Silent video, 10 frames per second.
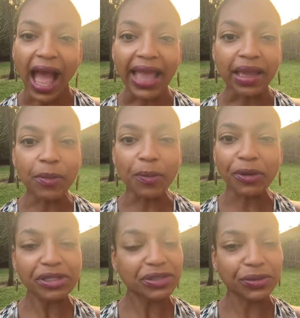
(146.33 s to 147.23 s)
I am a
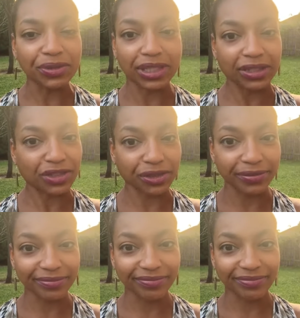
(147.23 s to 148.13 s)
preschool teacher,
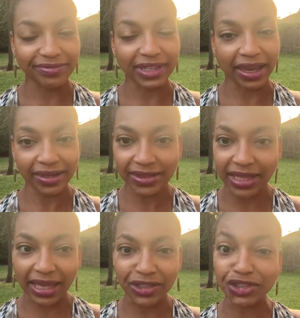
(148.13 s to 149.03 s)
yes,
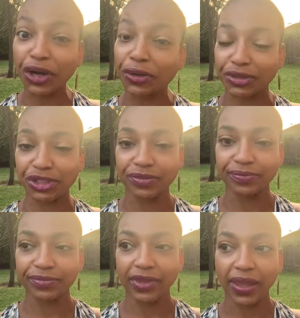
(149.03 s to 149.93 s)
at a church.
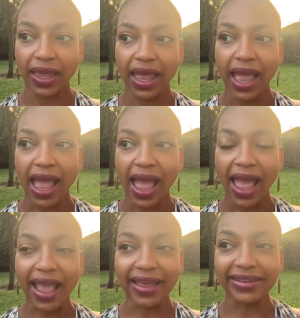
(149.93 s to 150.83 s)

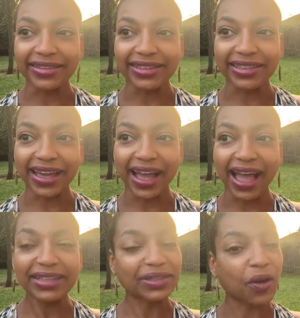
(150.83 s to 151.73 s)
And
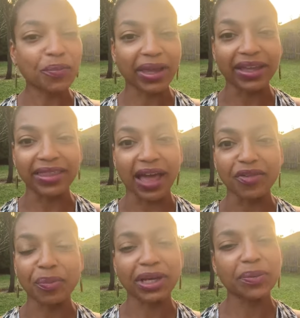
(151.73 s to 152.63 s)
I don't make a lot
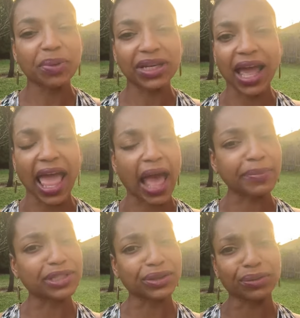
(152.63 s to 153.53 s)
of money, but I
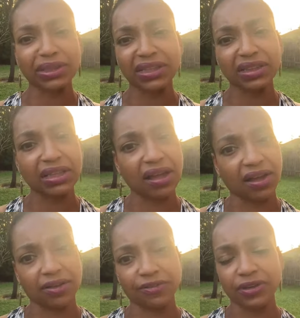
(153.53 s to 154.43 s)
absolutely
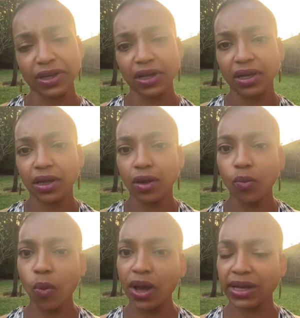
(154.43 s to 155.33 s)
love
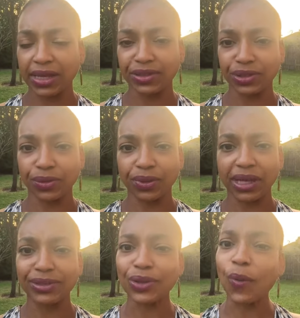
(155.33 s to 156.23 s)
what I do, and
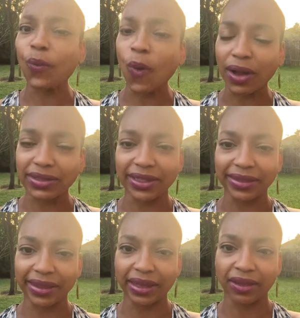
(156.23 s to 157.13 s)
I don't want to
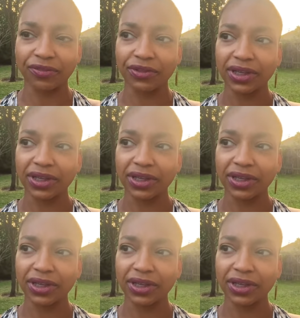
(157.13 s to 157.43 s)
leave.